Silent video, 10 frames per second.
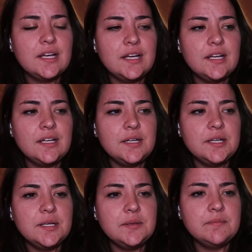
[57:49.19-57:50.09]

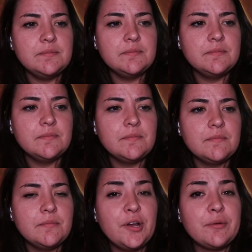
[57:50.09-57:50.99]

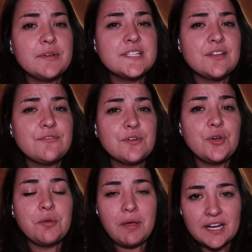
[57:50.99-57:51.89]
Proud of myself for
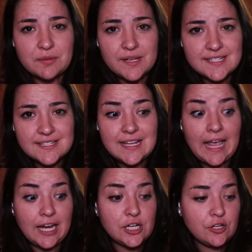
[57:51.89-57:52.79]
going back to basics
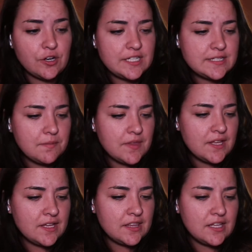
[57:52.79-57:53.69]
and learning something.
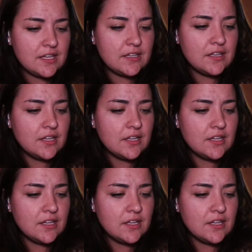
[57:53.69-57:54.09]
I think